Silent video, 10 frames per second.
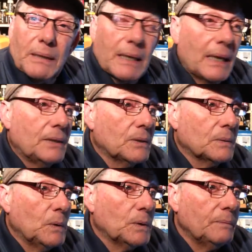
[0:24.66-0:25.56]
in the gauge
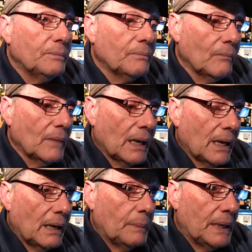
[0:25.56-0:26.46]
this morning,
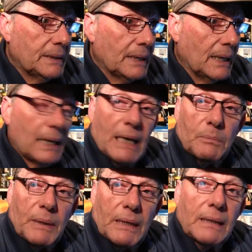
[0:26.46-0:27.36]
but there
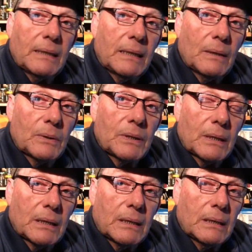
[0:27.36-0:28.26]
hasn't been anything else
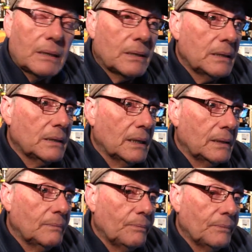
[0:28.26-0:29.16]
since
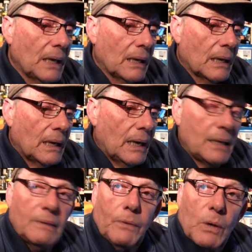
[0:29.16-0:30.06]
then.
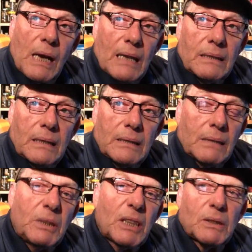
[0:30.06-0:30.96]
And the forecast is
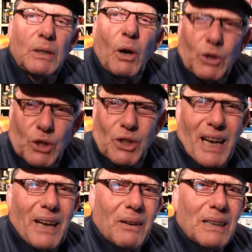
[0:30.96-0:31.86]
just the odd
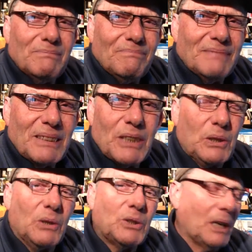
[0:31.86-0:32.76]
shower. Yeah,
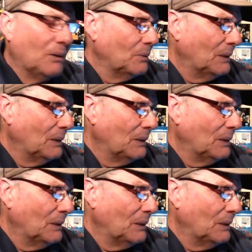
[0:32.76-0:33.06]
just the odd shower.